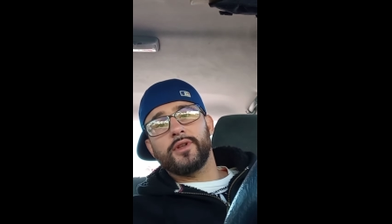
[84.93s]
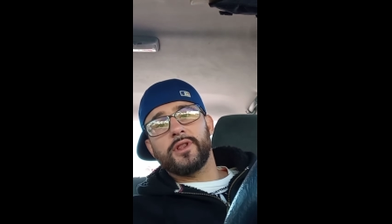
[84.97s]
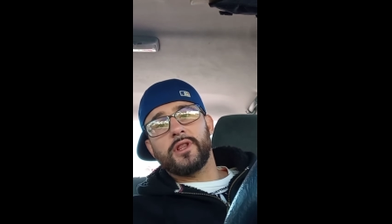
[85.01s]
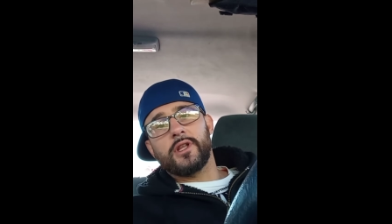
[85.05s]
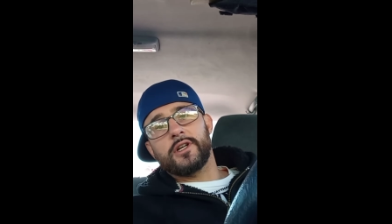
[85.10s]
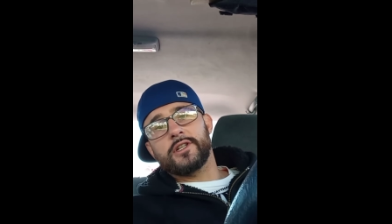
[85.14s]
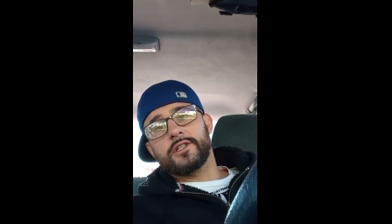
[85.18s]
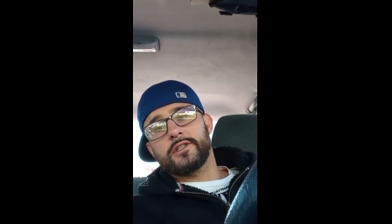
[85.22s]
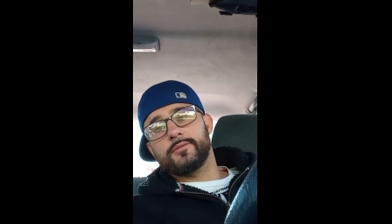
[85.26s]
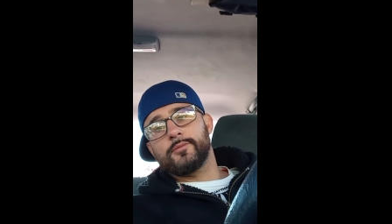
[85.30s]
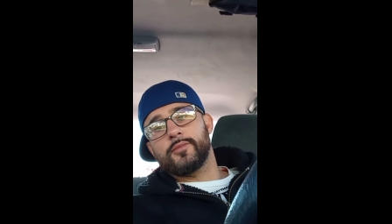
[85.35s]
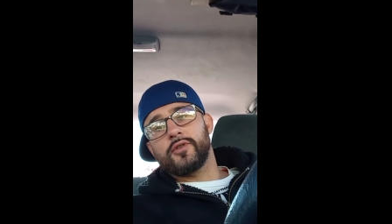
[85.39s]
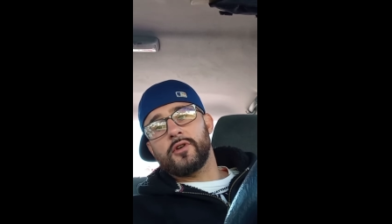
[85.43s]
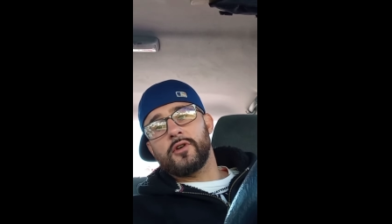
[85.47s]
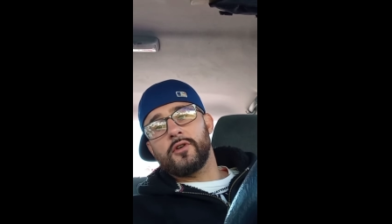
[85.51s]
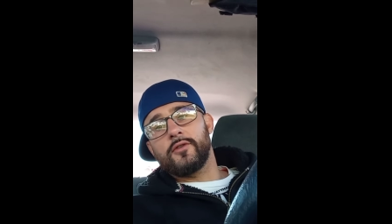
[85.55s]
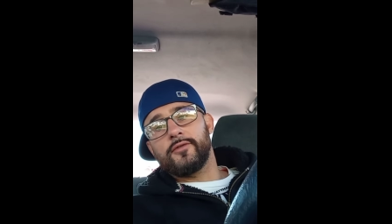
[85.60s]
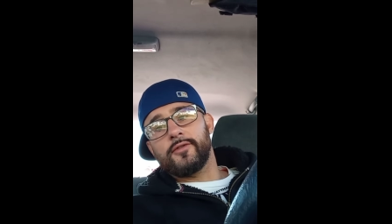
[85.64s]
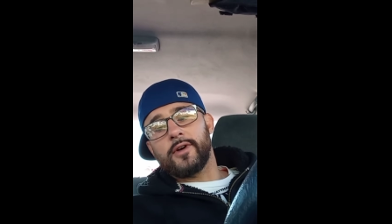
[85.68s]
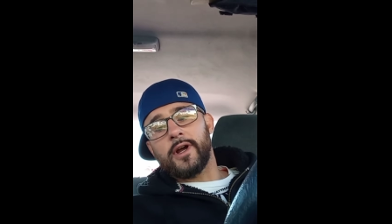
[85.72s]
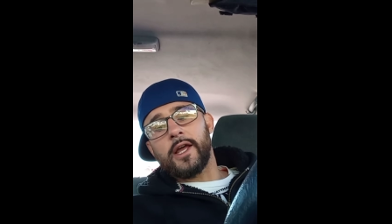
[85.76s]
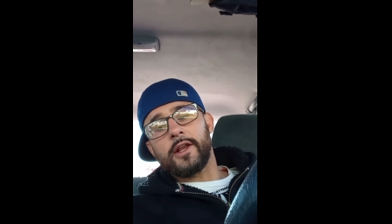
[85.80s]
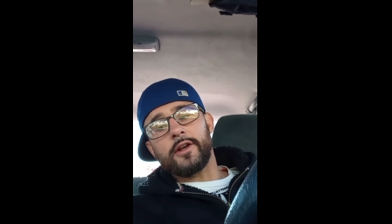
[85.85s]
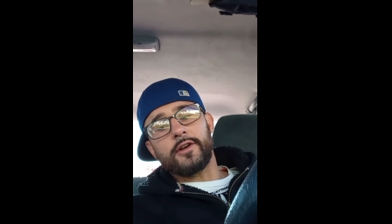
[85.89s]
plus pro
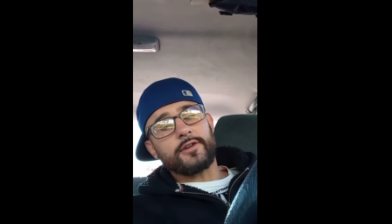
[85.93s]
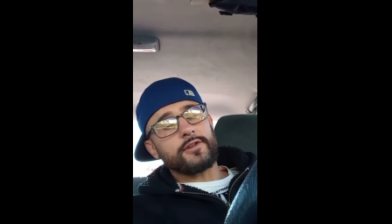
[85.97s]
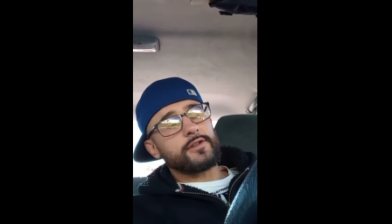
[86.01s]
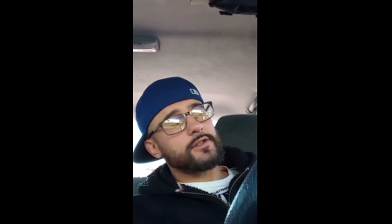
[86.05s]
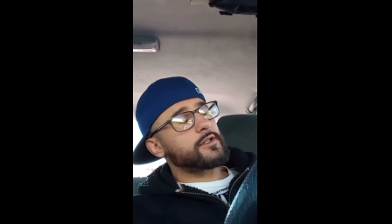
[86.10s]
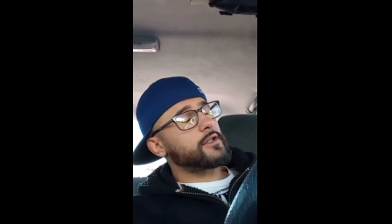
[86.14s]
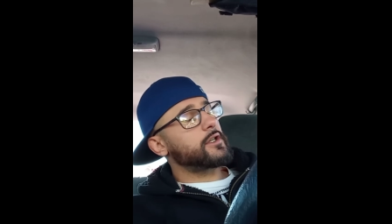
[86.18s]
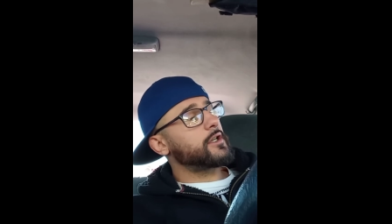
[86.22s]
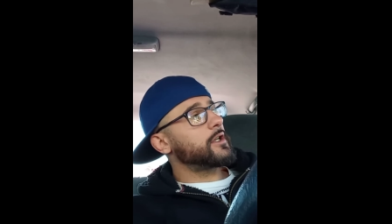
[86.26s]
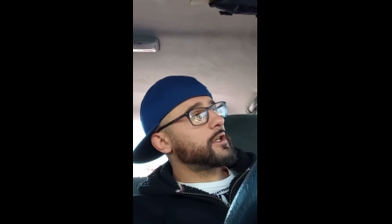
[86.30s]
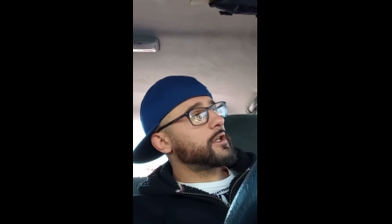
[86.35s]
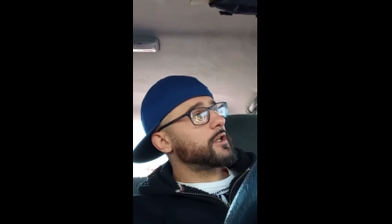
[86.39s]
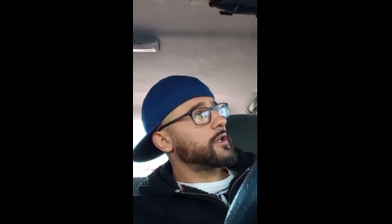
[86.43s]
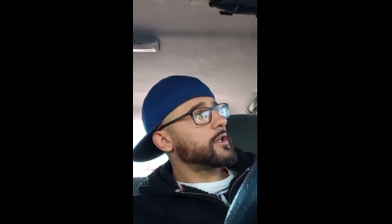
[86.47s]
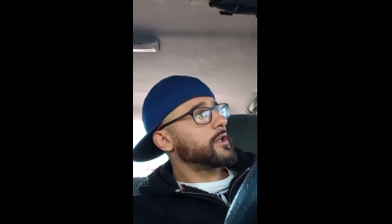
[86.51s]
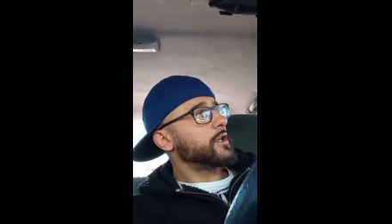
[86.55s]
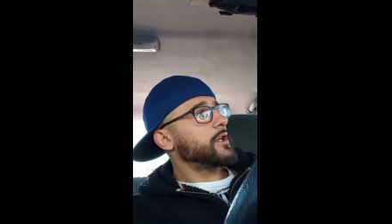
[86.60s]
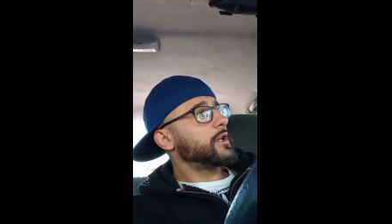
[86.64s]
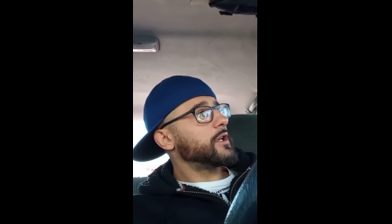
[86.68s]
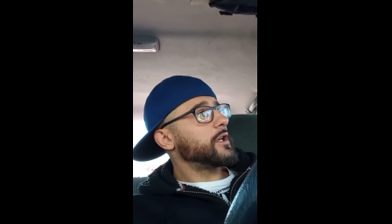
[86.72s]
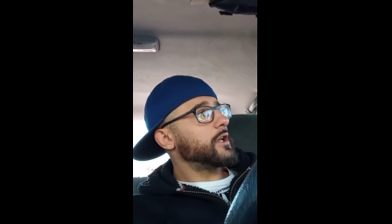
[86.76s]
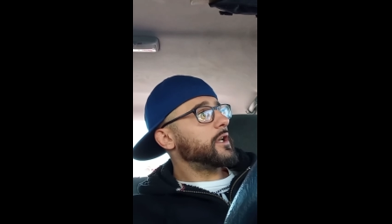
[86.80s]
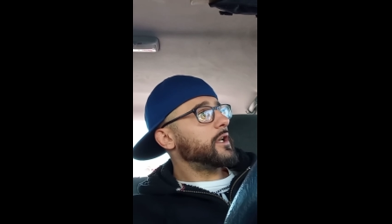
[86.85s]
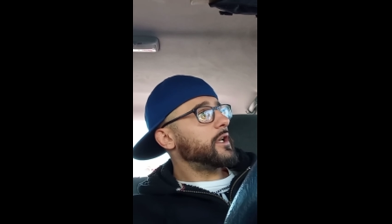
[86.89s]
fighters.
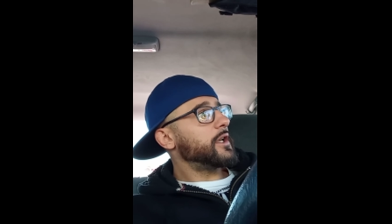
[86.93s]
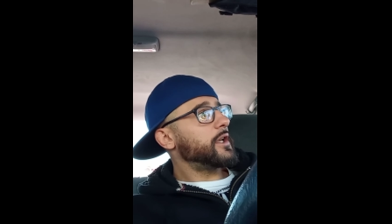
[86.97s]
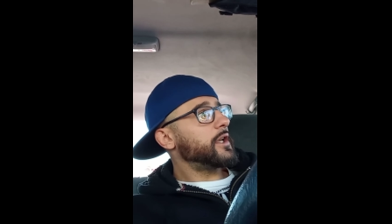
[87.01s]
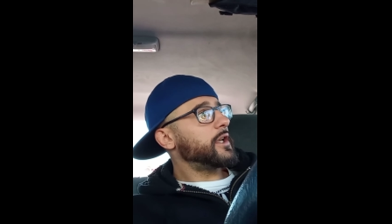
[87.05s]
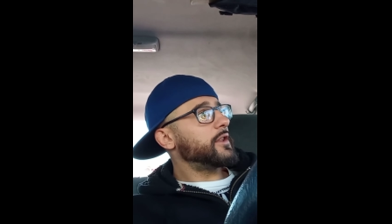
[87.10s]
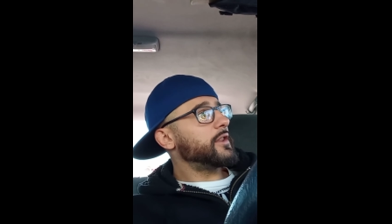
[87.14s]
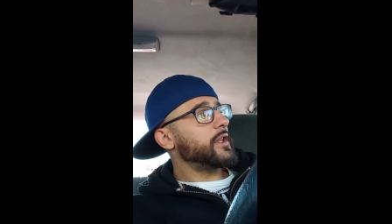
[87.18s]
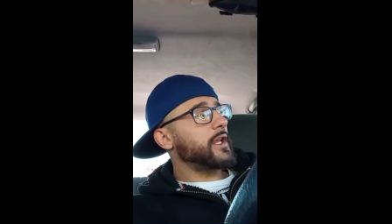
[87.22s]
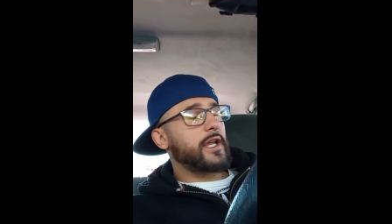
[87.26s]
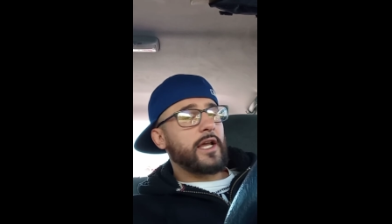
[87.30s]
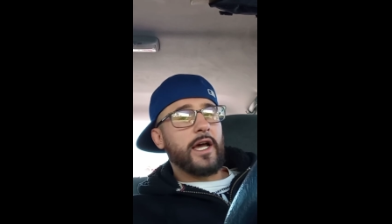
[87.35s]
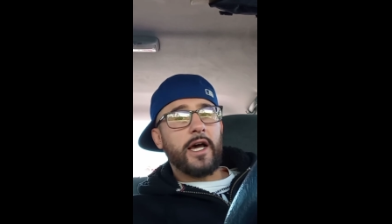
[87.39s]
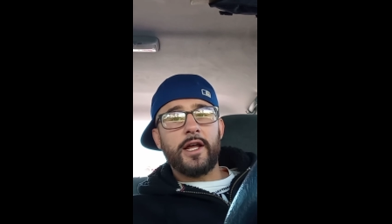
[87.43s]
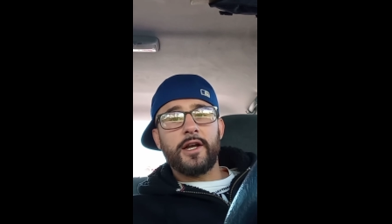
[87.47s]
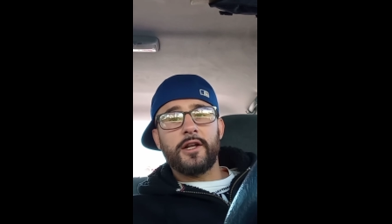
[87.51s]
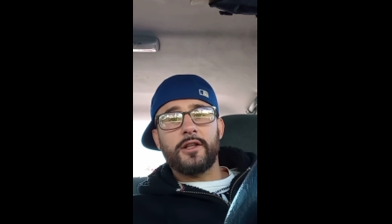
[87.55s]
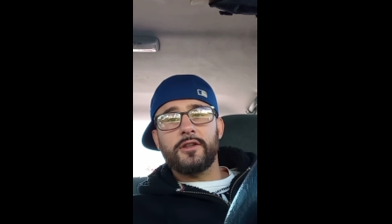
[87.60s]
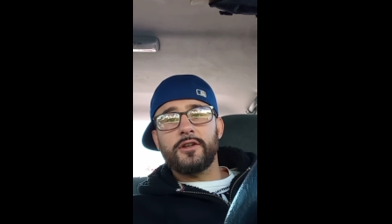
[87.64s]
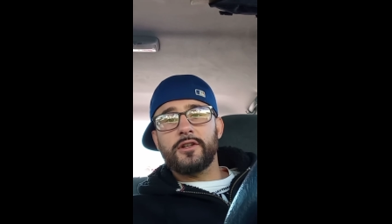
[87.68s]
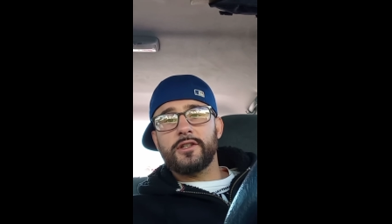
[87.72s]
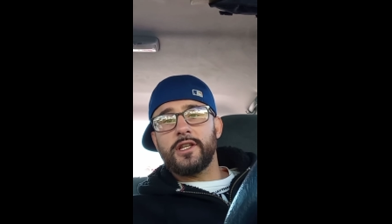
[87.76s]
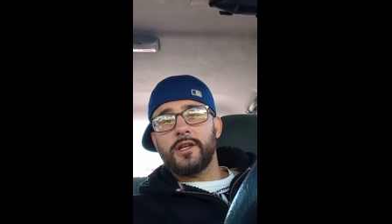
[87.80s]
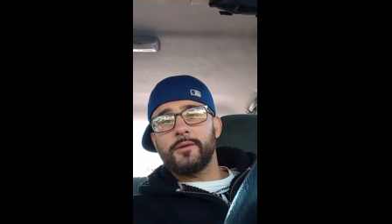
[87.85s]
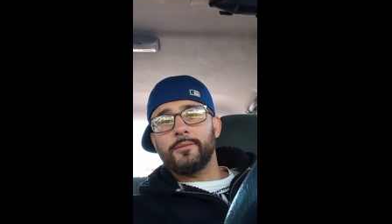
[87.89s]
And they kind of
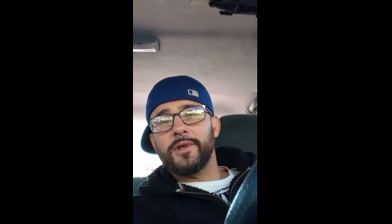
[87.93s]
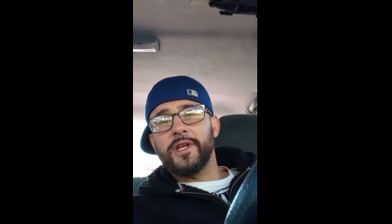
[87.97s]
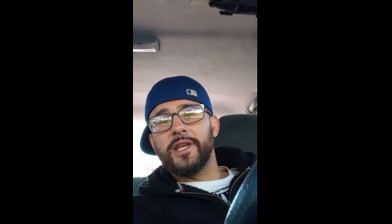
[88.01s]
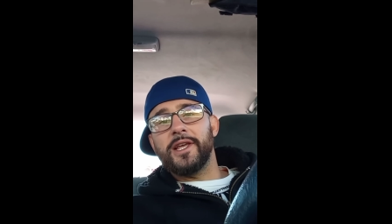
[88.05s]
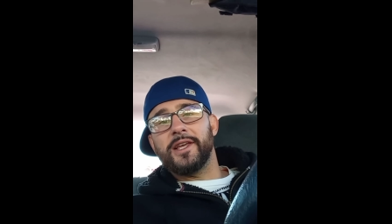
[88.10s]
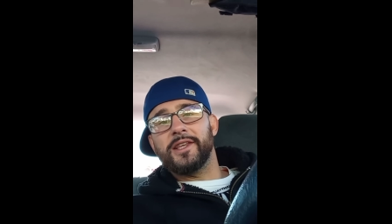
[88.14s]
looked at me